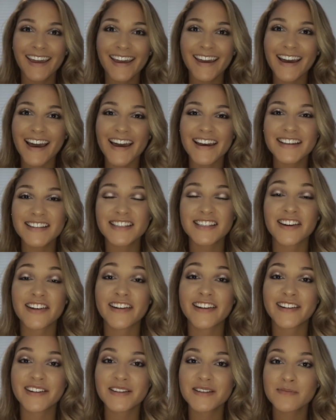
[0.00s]
Hey guys, so
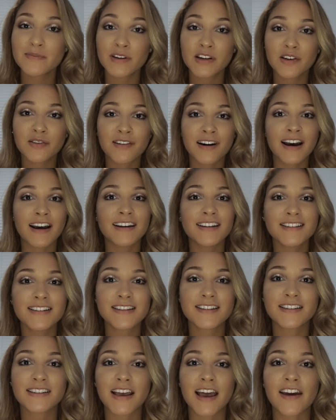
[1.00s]
I know it's been a while
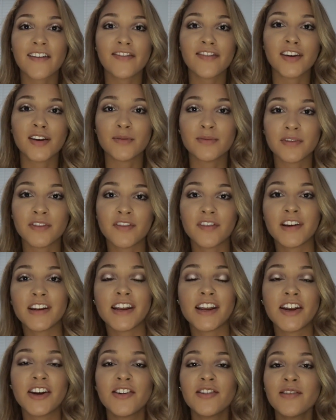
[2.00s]
since I filmed a
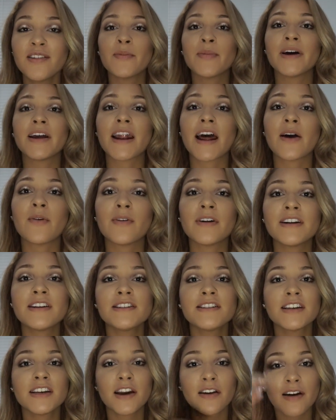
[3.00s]
video, but I wanted
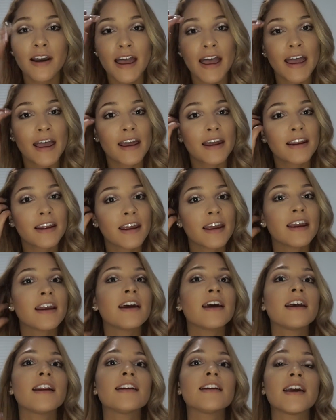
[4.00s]
to go ahead
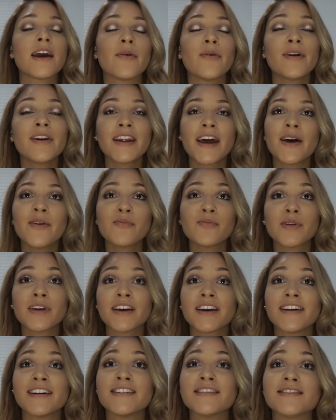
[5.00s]
and get one up
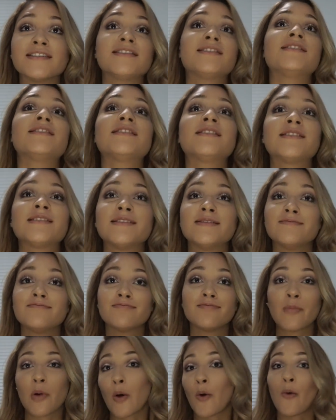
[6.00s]
because
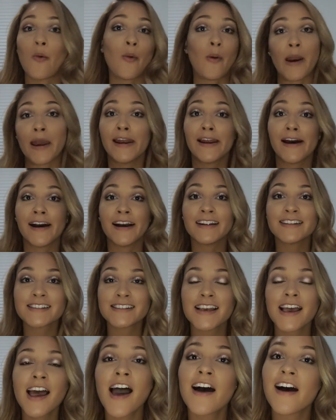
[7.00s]
why not?
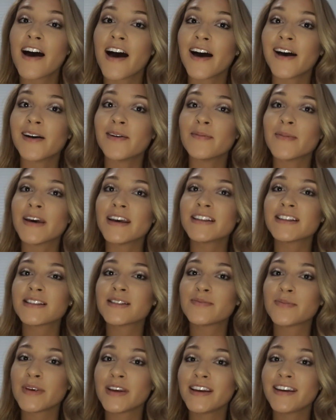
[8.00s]

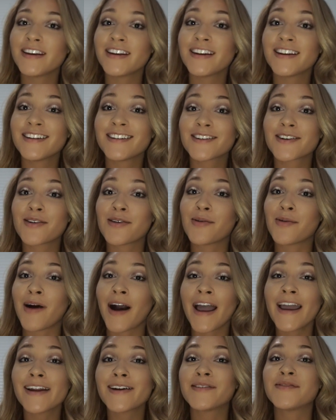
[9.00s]
It's been
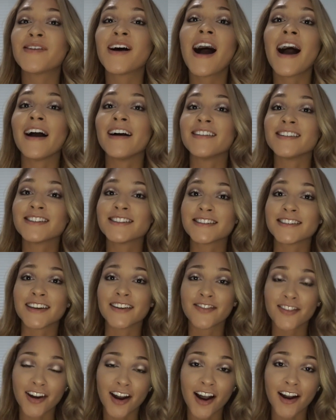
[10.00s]
quite a while since
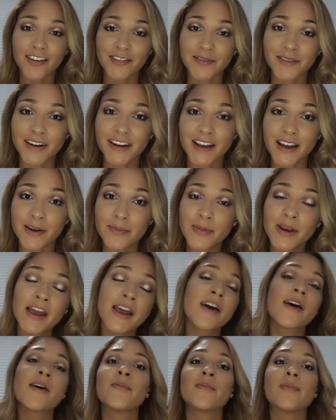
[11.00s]
I've gotten one up,
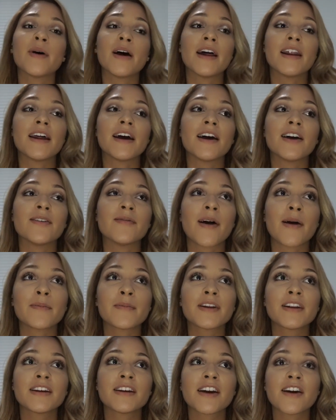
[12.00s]
but I'm
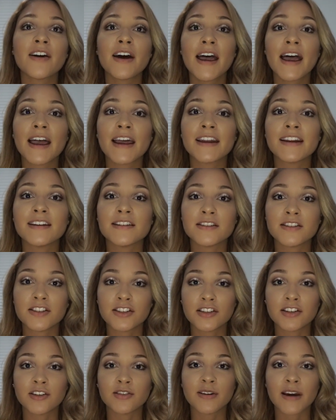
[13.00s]
going to go ahead and
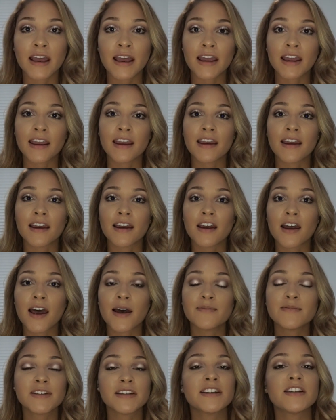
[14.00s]
do an
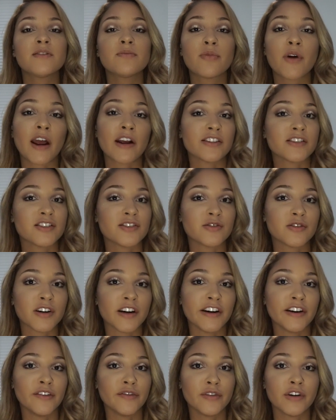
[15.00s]
updated brow
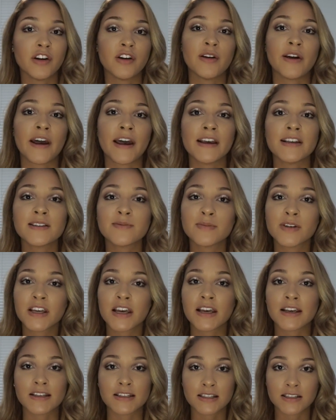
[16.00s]
tutorial for you guys
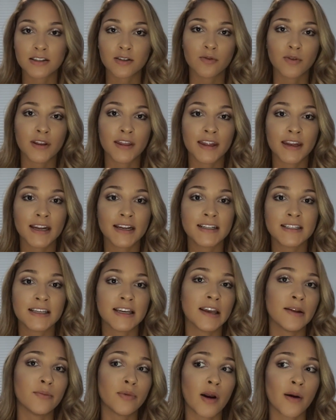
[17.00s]
because the one that I
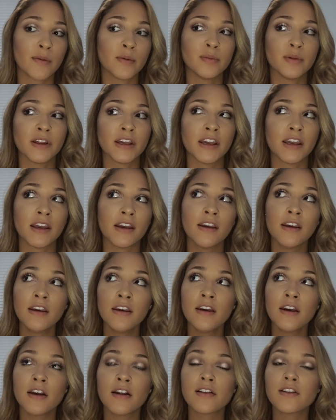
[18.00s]
did probably
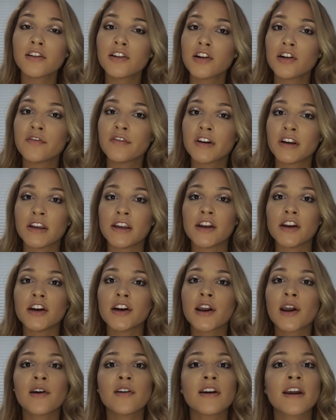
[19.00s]
a little over a year
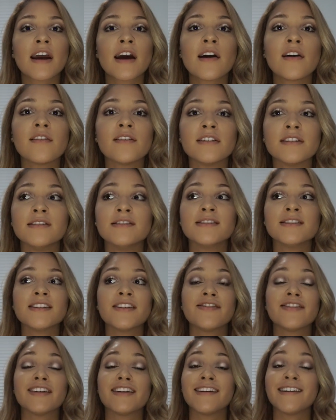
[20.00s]
ago now is
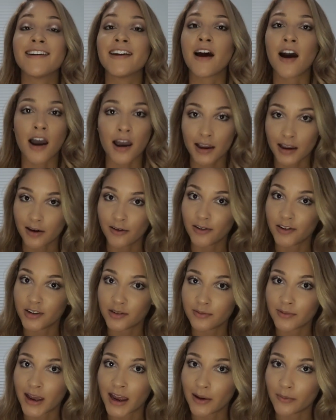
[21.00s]
definitely not how I do
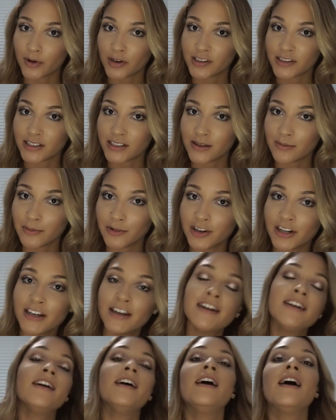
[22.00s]
my eyebrows anymore.
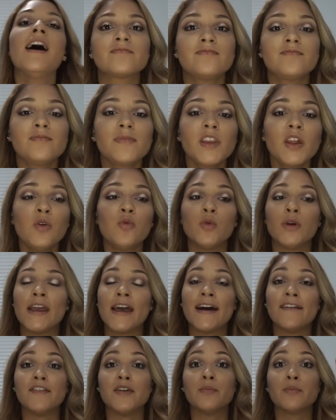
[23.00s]
We
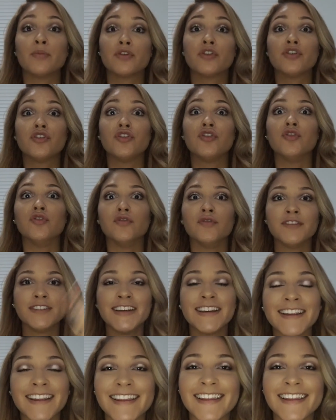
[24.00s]
have improved.